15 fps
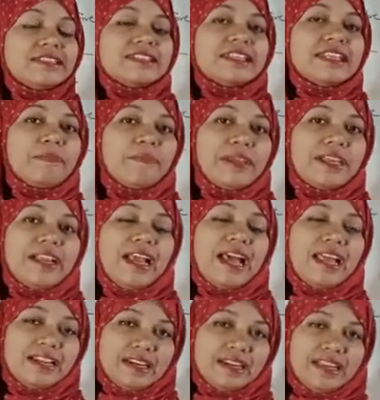sleeping
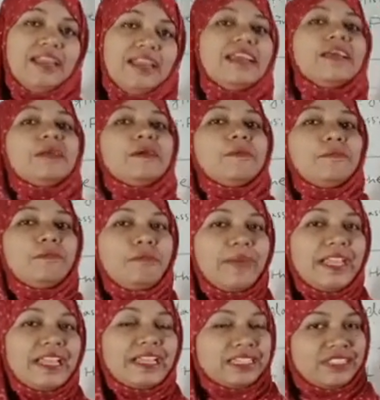under a big
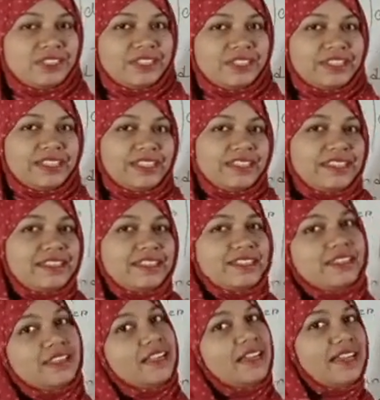tree.
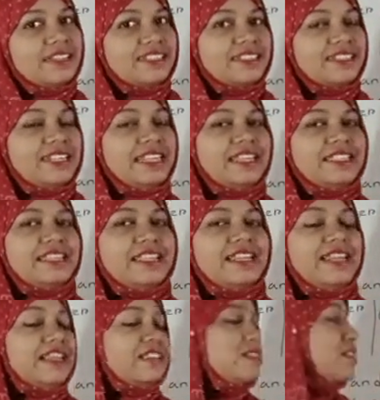Let's read the
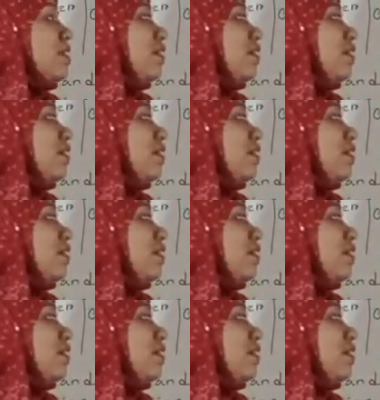lesson.